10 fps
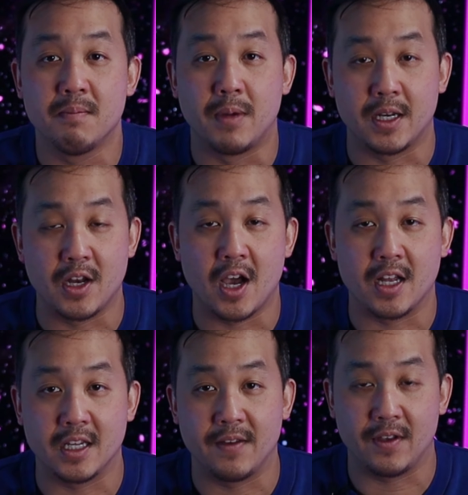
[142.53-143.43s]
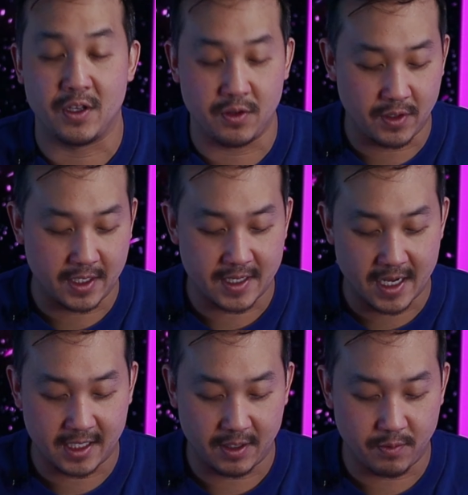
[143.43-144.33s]
but not giving you
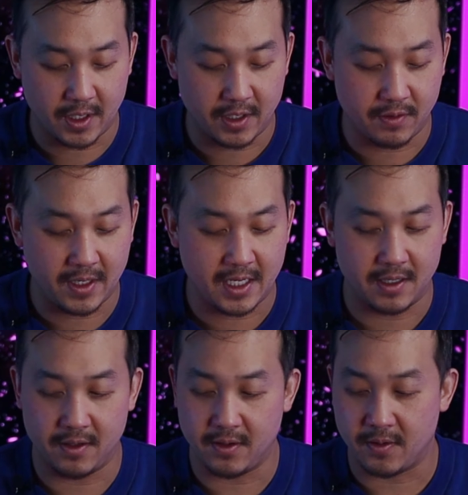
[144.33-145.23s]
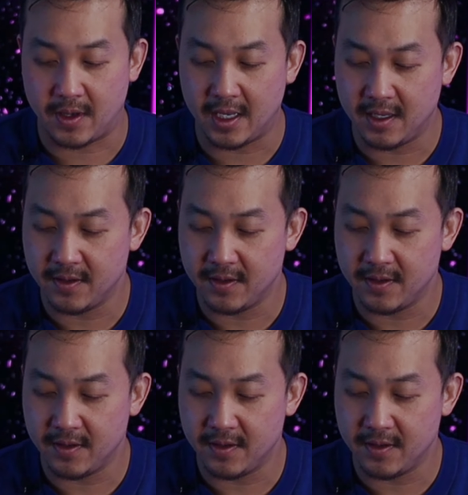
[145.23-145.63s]
exactly what you need, okay?